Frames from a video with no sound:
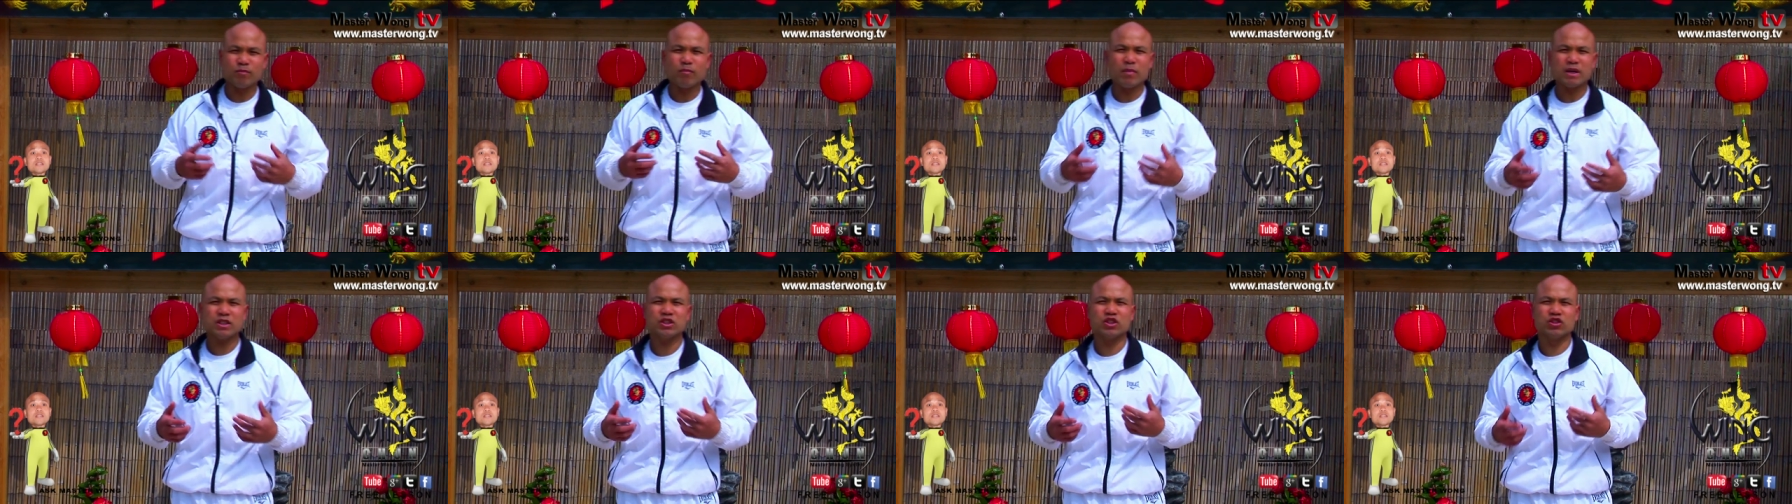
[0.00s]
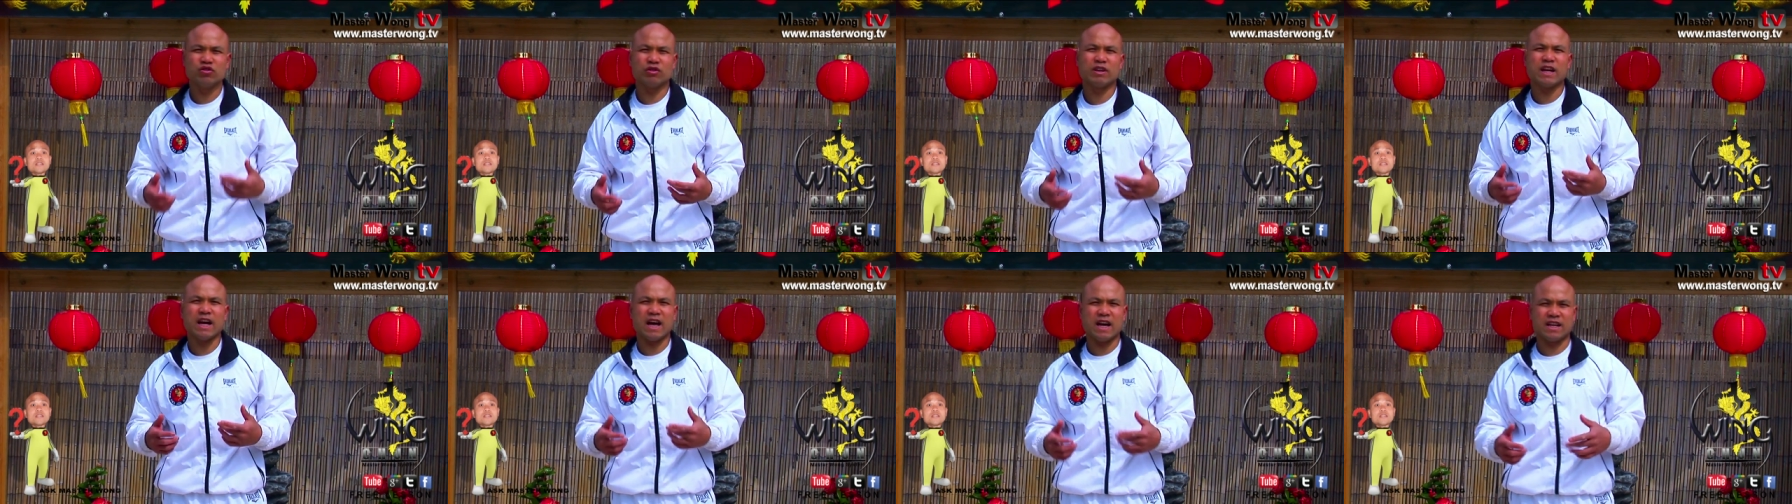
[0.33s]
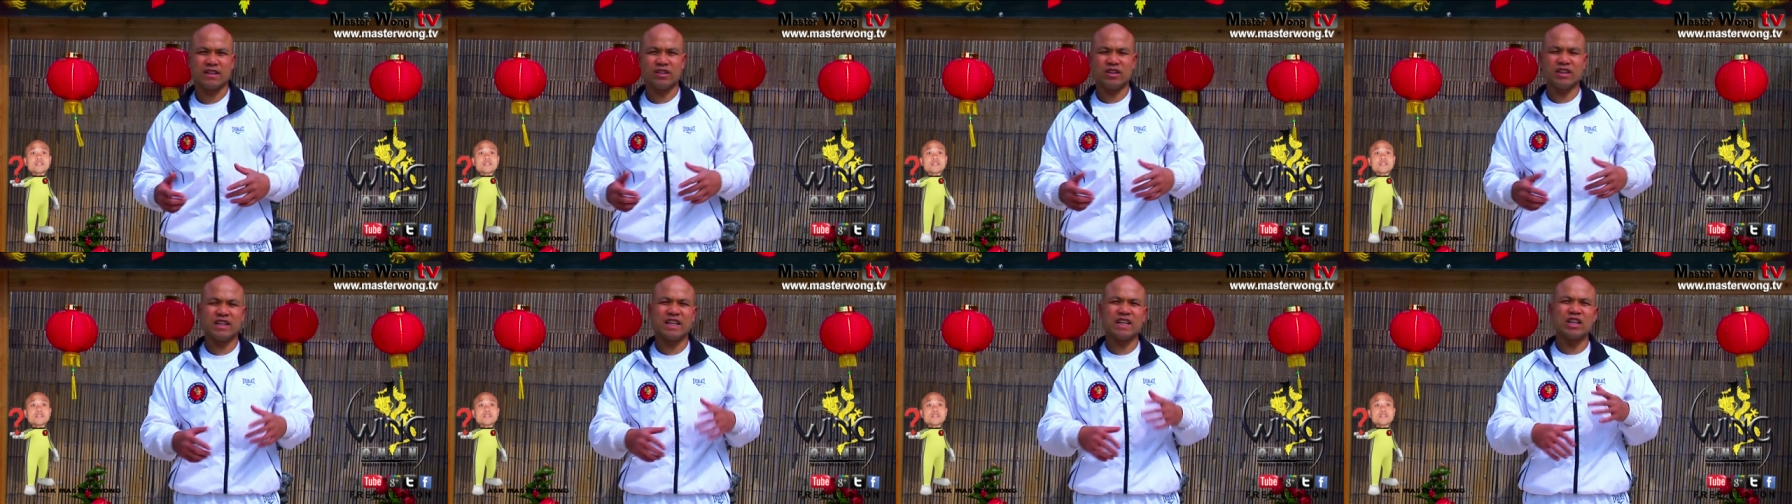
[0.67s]
much as you
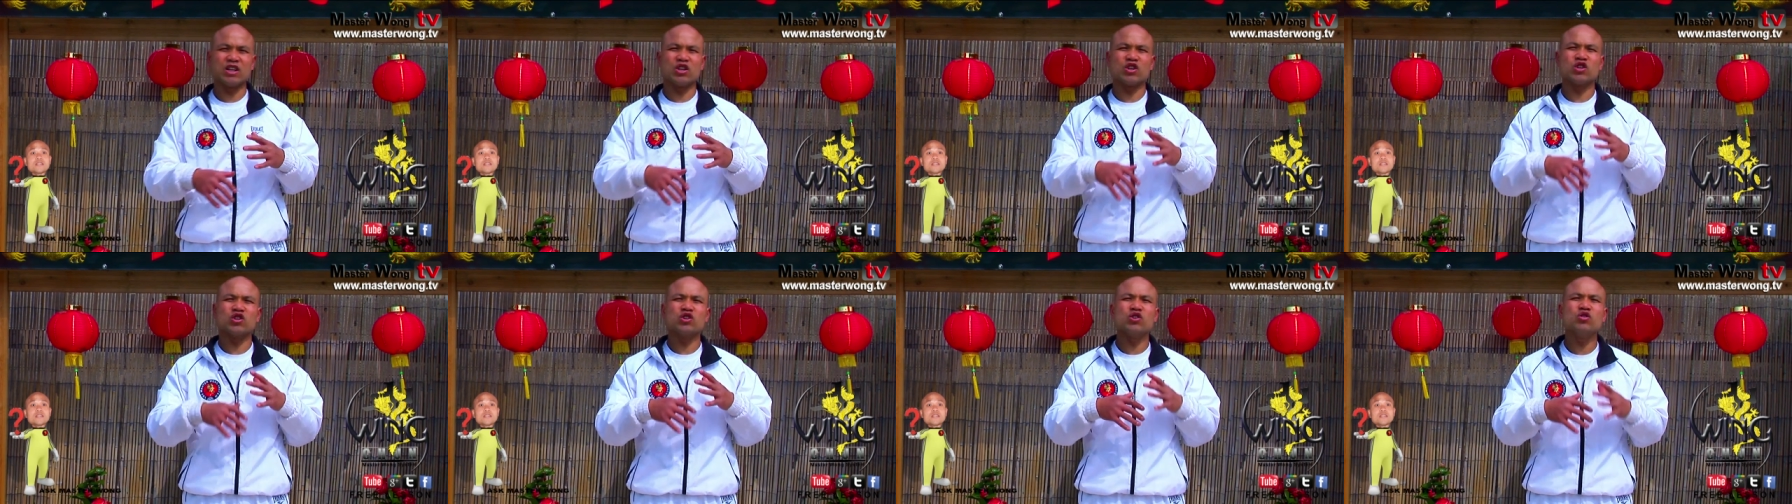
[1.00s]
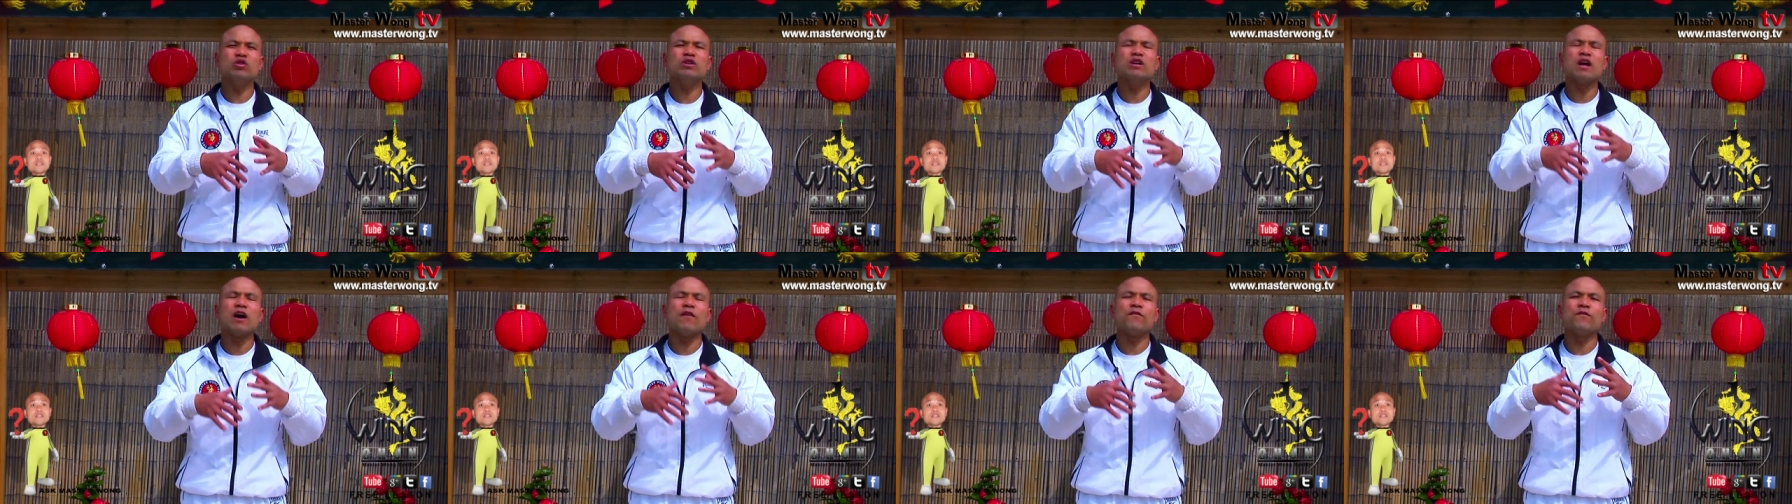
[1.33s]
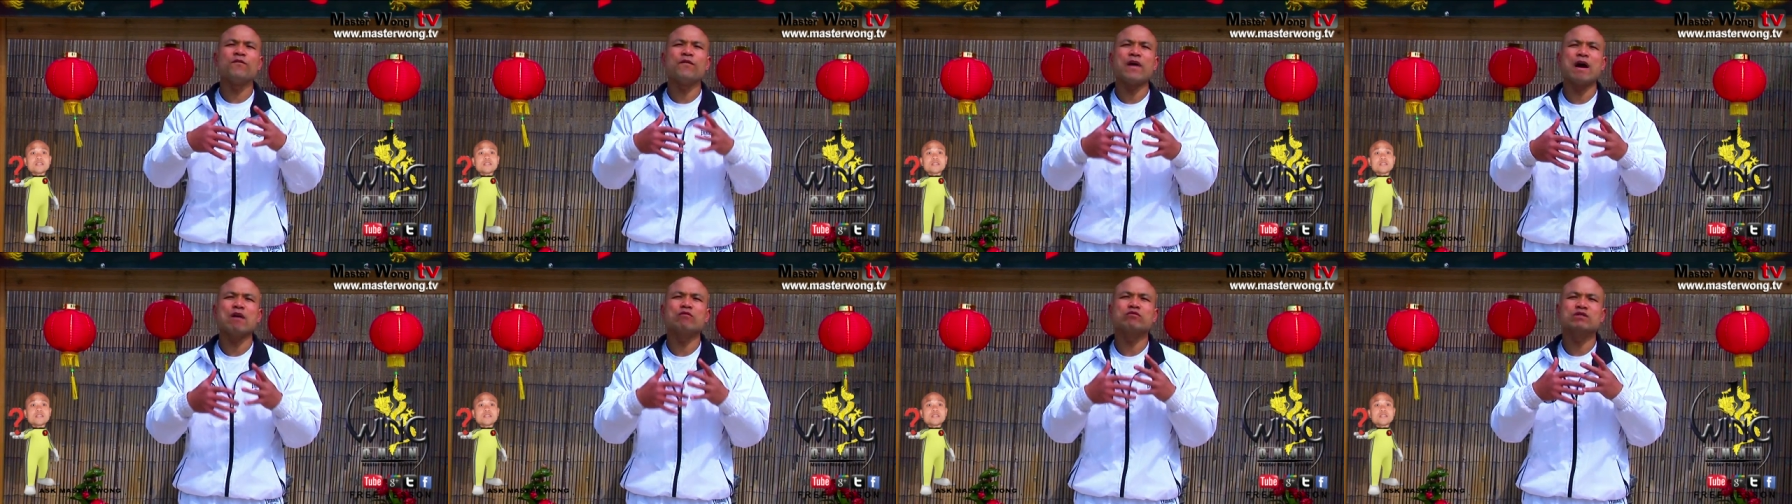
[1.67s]
can to get a good
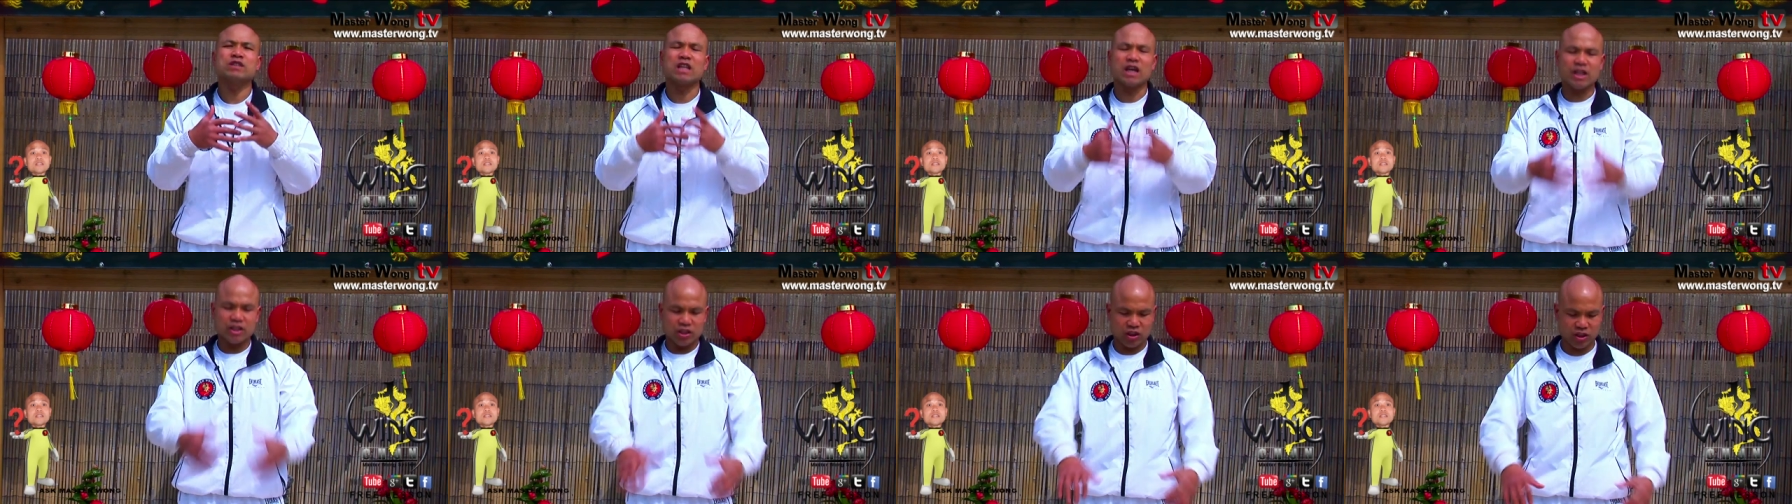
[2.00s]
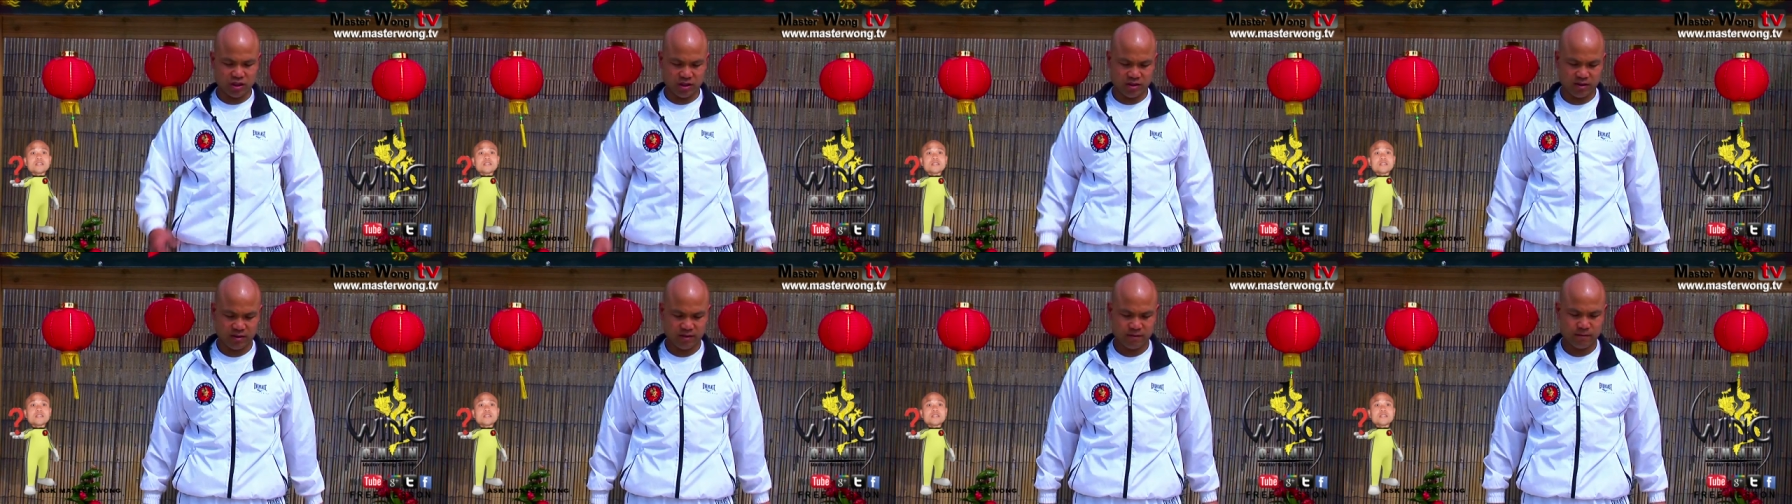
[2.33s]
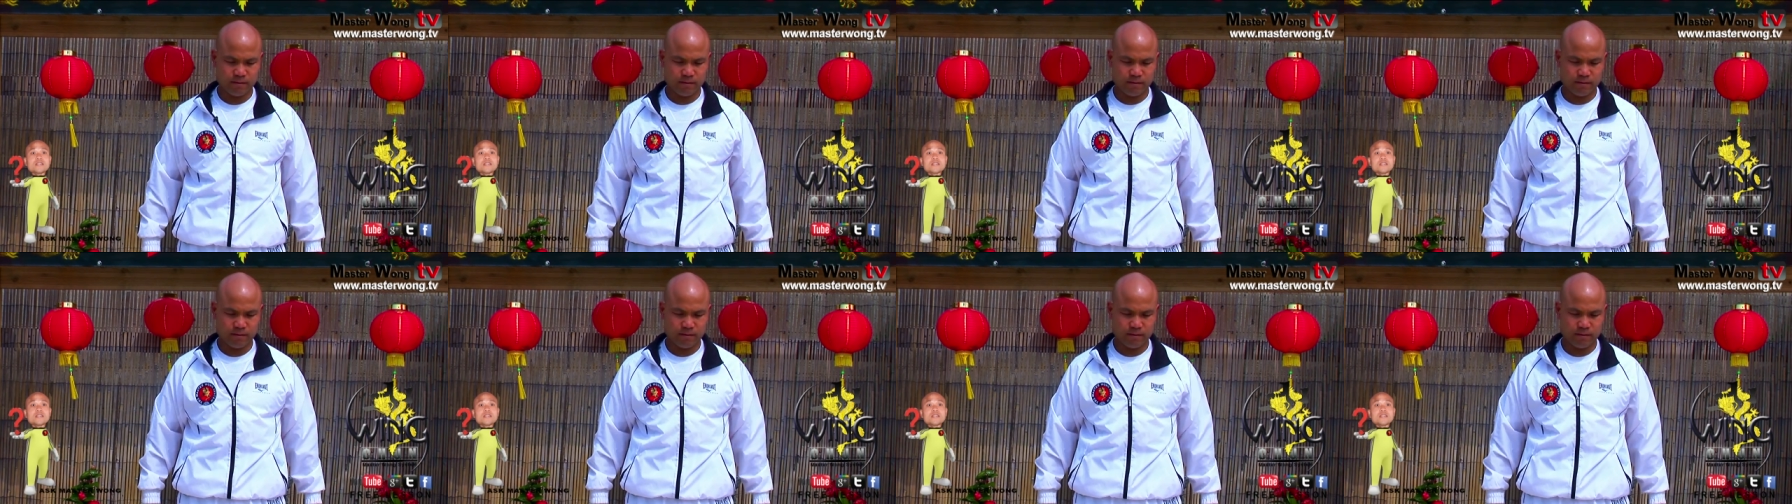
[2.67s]
foundation.